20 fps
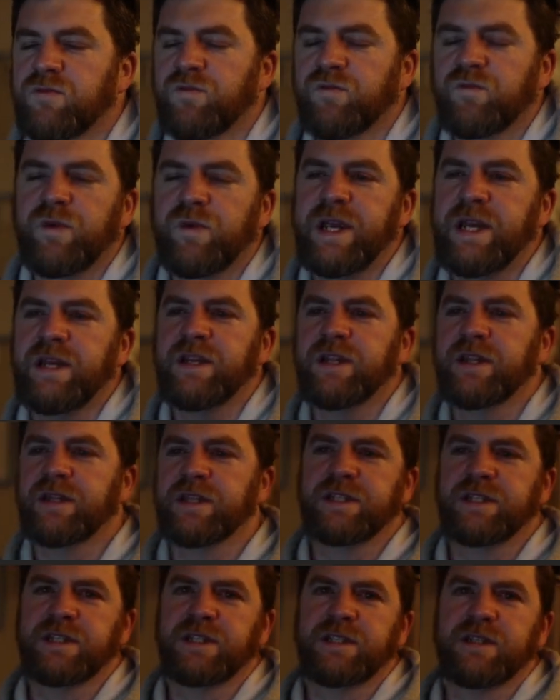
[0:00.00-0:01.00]
when
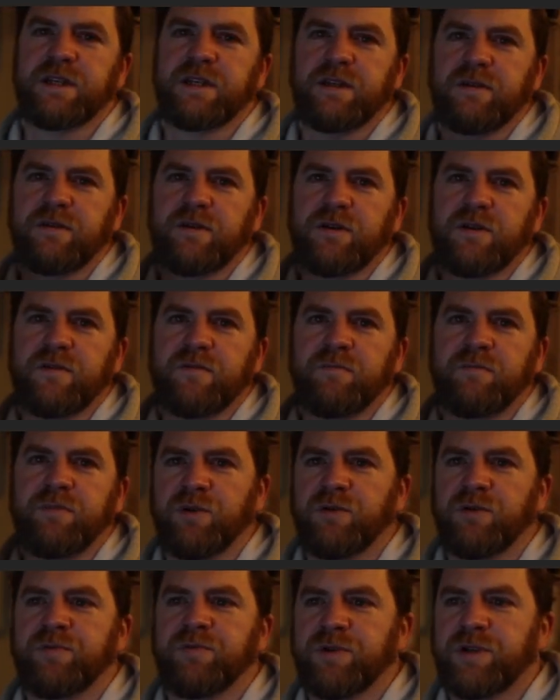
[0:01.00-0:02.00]
this
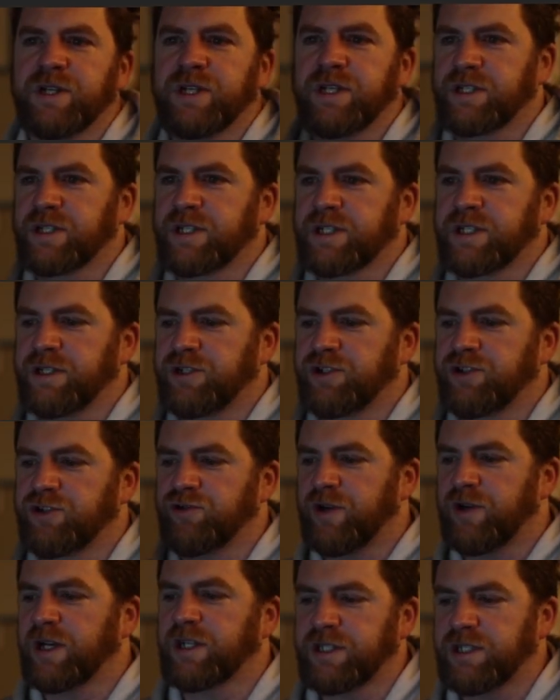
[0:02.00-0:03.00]
blueprint is
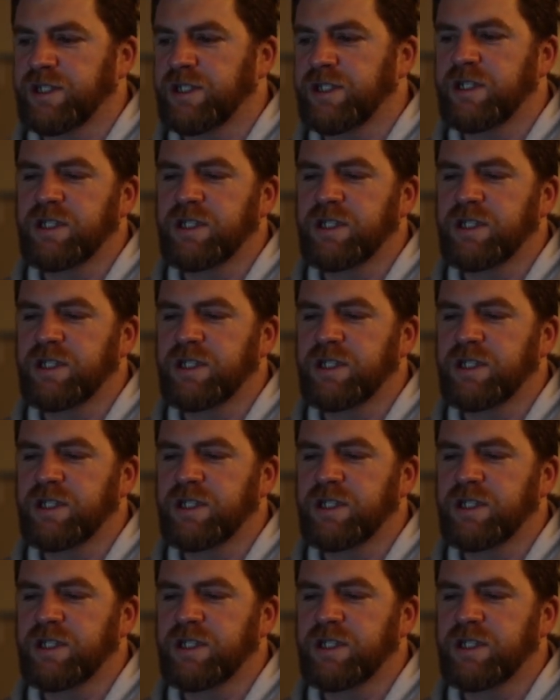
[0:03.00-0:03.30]
constructed,